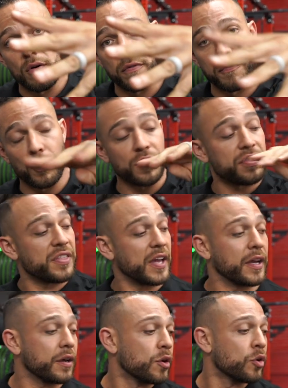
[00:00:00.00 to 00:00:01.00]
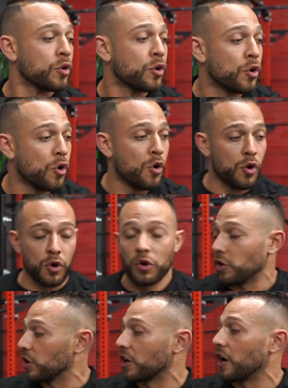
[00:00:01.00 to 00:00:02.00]
Fourth thing,
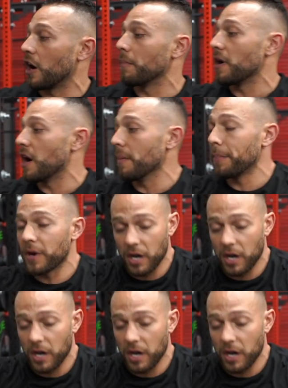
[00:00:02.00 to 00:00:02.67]
come up